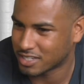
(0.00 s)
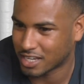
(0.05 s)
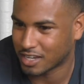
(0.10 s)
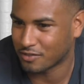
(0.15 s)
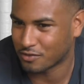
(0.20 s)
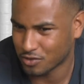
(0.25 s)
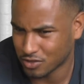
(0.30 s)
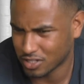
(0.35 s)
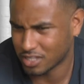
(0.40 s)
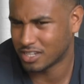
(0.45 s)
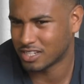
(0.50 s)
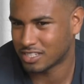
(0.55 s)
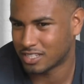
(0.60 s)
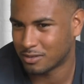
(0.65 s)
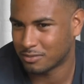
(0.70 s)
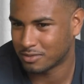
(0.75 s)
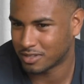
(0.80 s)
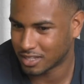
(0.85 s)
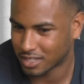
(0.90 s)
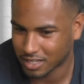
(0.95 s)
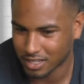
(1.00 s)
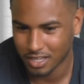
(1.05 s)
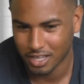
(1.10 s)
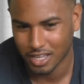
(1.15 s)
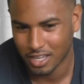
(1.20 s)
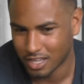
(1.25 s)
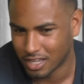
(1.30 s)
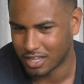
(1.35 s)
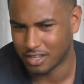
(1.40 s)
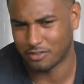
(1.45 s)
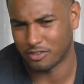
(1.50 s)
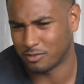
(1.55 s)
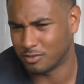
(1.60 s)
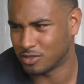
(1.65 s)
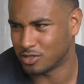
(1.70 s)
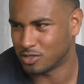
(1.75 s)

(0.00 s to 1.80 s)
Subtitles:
Like if we needed something from the